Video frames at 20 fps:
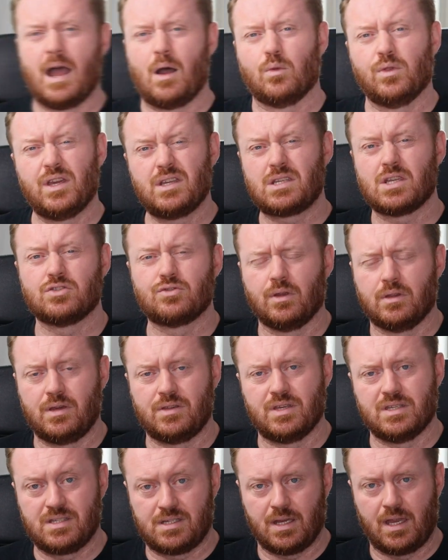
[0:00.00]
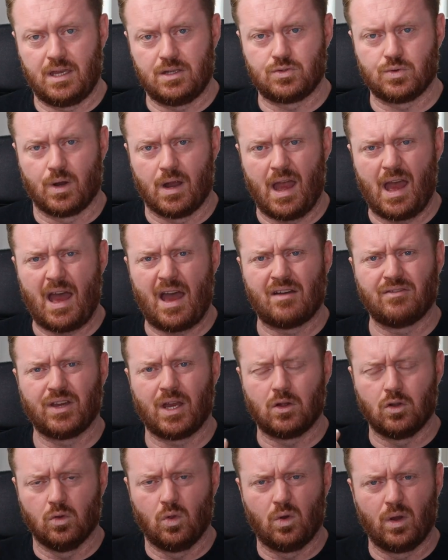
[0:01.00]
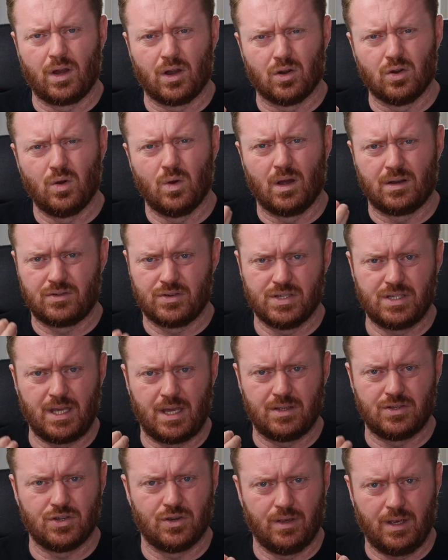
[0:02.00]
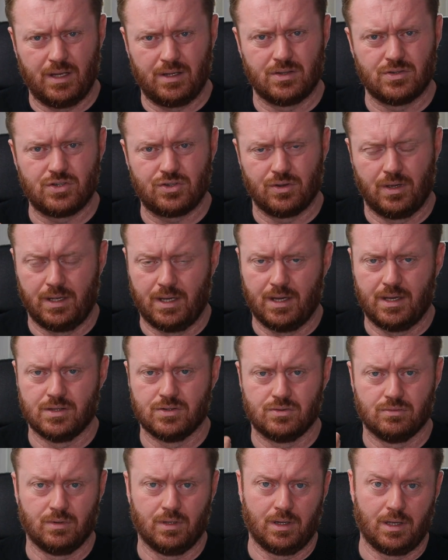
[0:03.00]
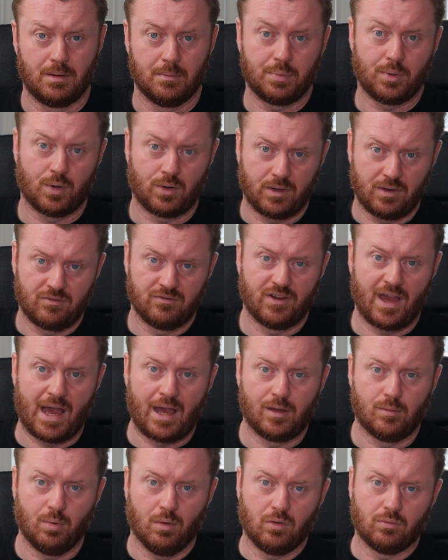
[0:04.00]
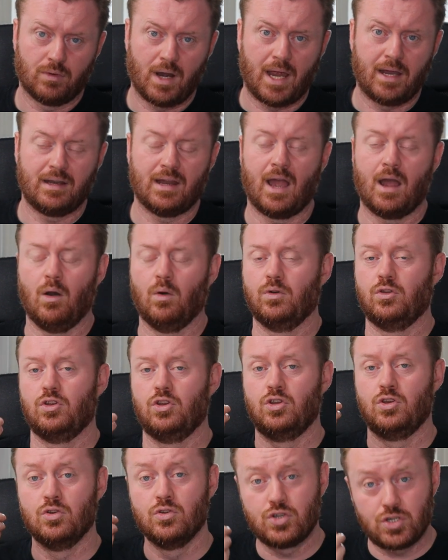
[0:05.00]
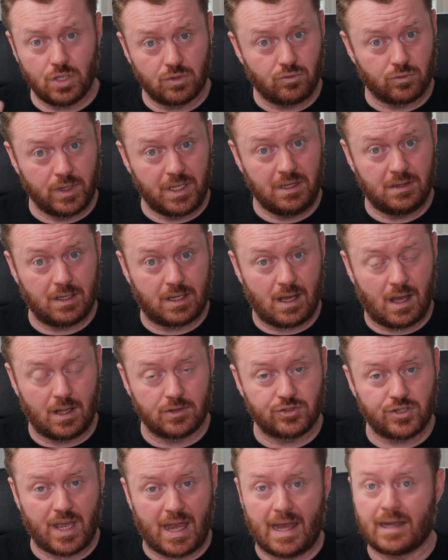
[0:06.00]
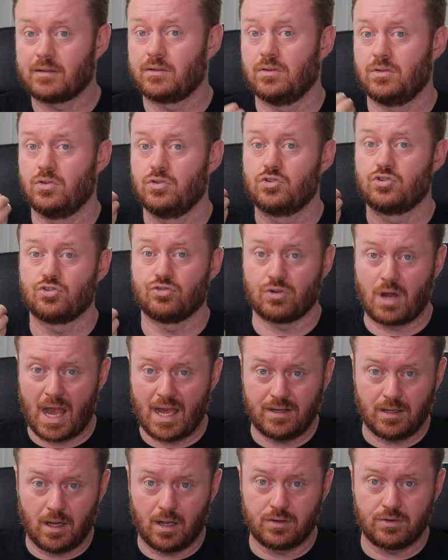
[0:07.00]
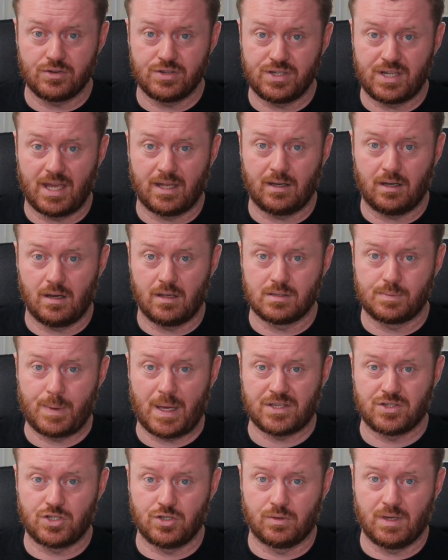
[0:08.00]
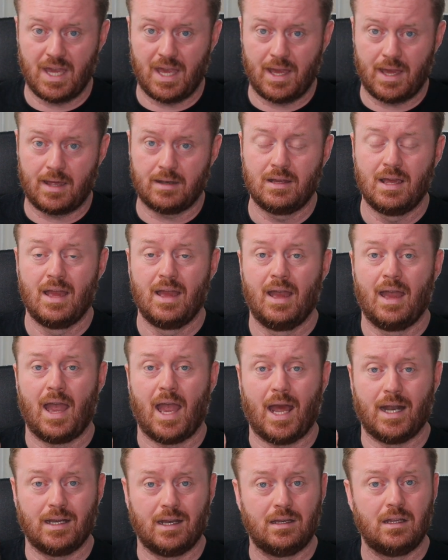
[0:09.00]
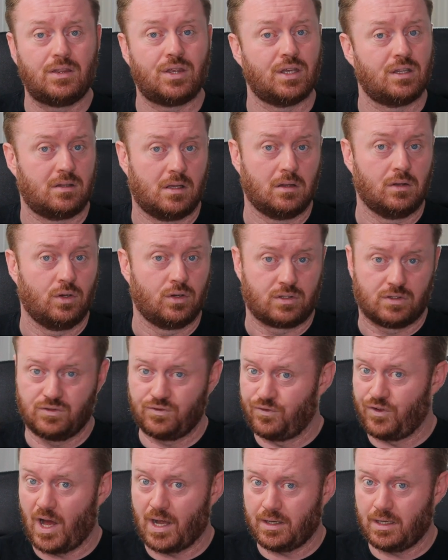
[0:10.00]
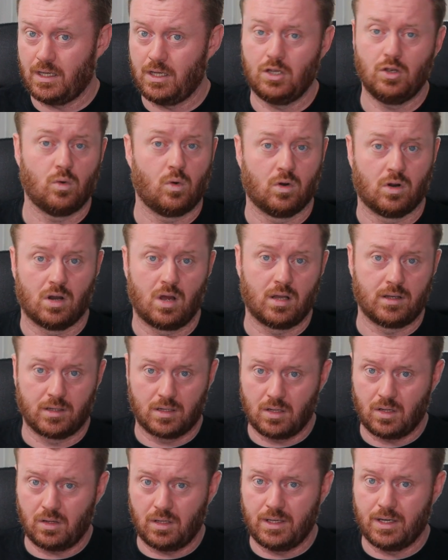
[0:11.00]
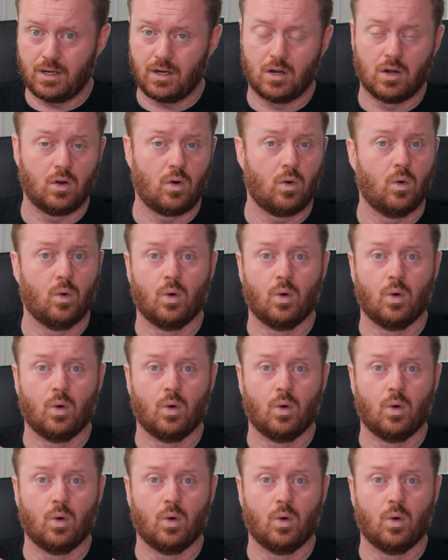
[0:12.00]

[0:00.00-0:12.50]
Now, this is really the stage where having a lawyer who understands your industry is really important and valuable. Right now, you should read the contract, try to understand it as best you can, and anything that looks funny or unclear